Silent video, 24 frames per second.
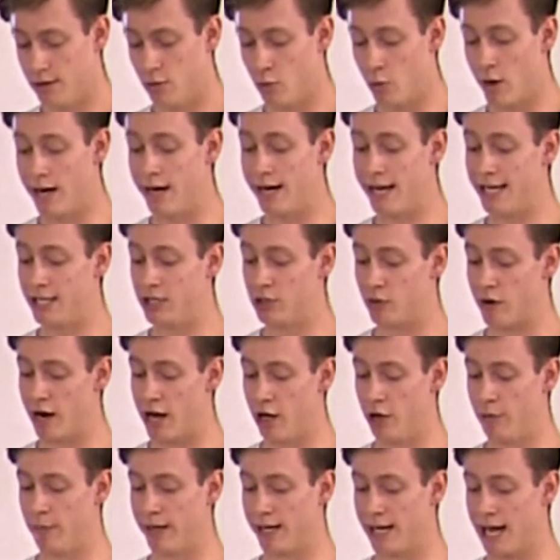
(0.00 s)
When
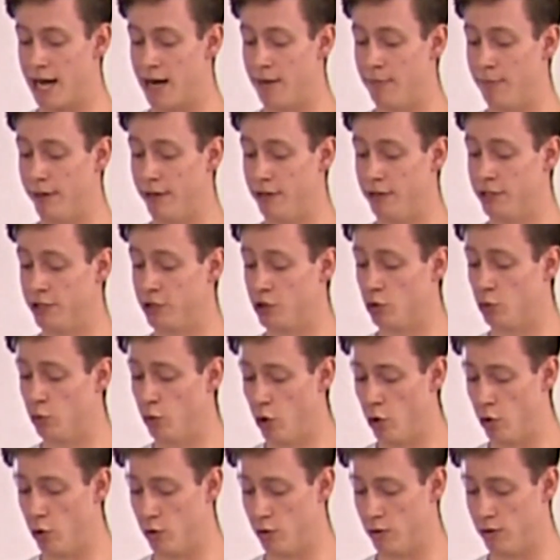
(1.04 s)
Israel began building the
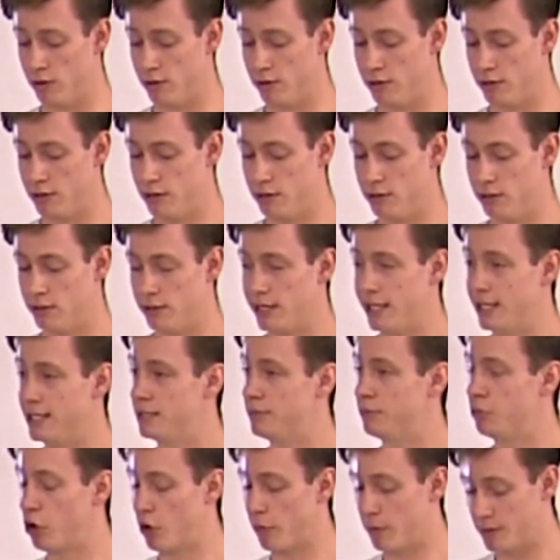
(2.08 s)
wall,
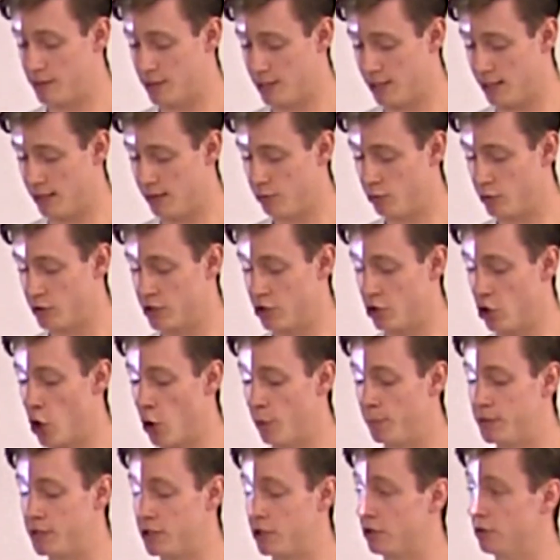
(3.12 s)
his property was an
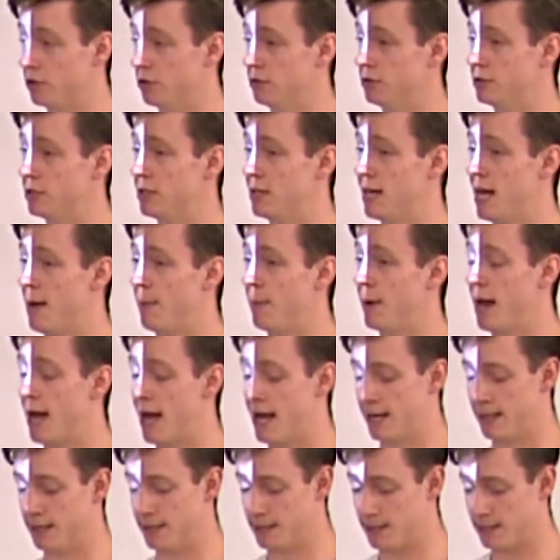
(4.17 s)
obstacle to their
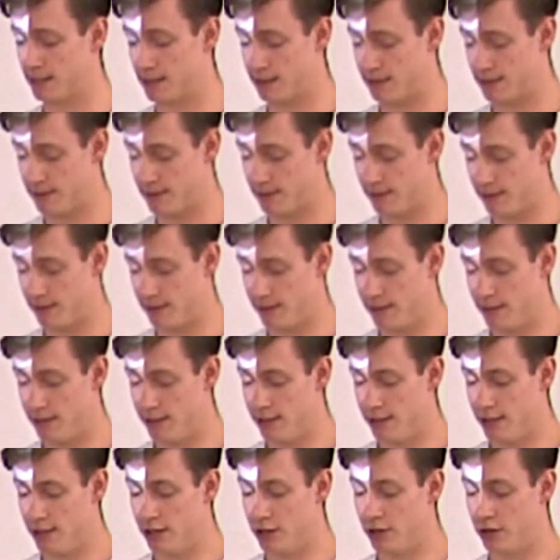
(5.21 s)
plans.
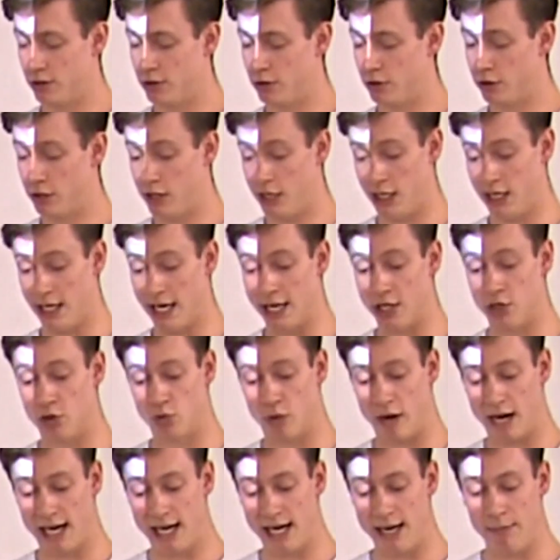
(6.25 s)
The
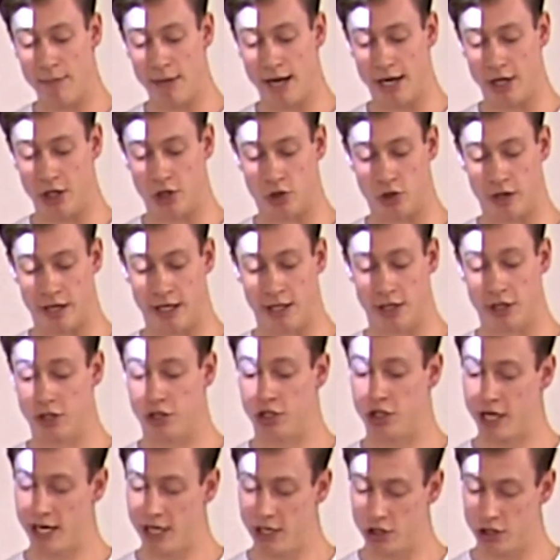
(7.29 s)
Israeli military could
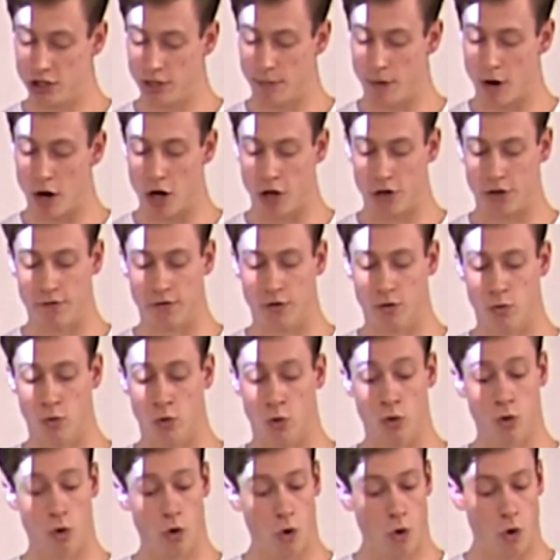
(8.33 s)
change the path of the
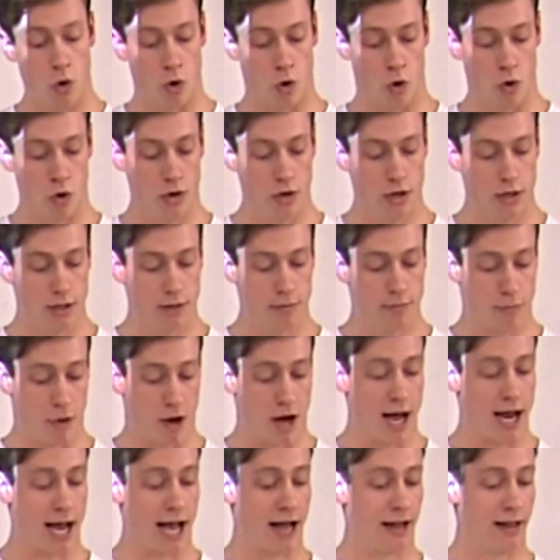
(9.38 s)
wall or
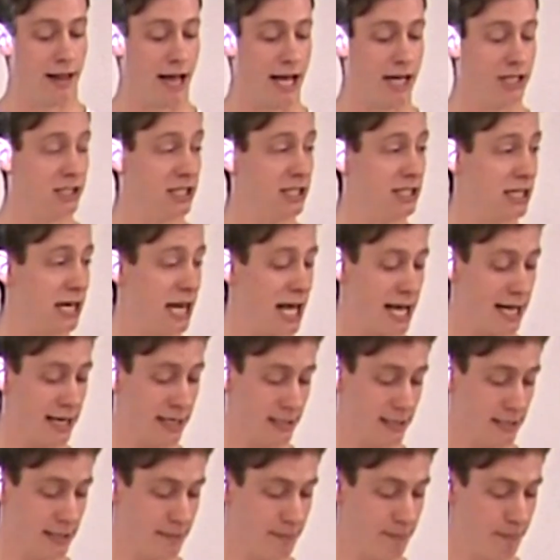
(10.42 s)
buy Al-Hajj's
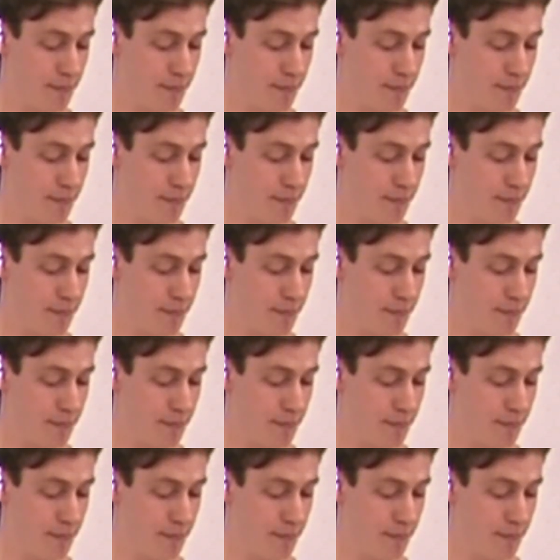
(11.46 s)
land.